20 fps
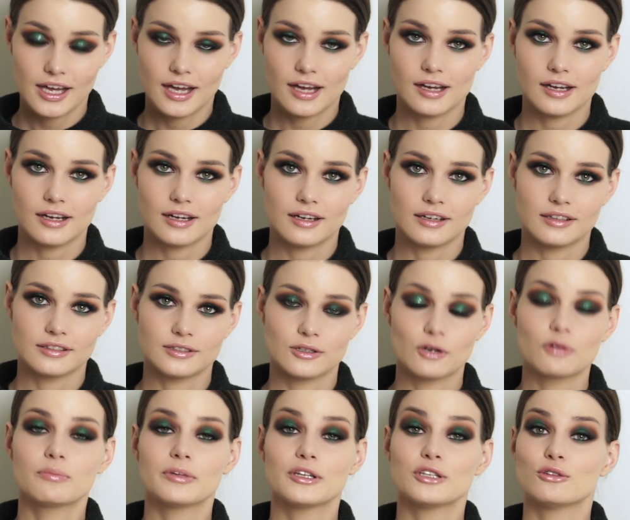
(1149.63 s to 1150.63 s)

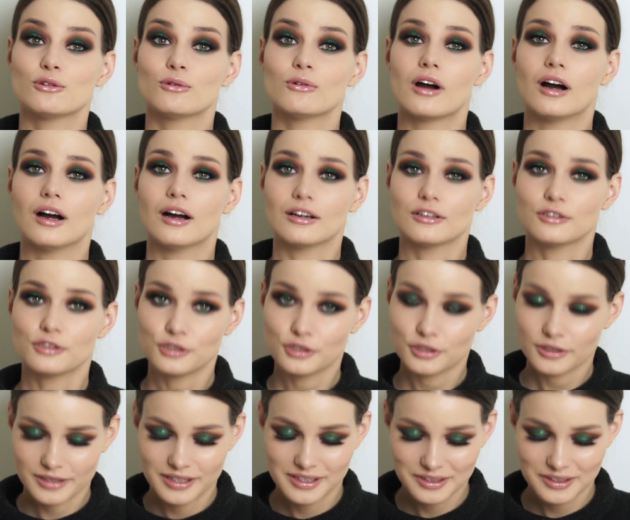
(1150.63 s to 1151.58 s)
Don't be too harsh,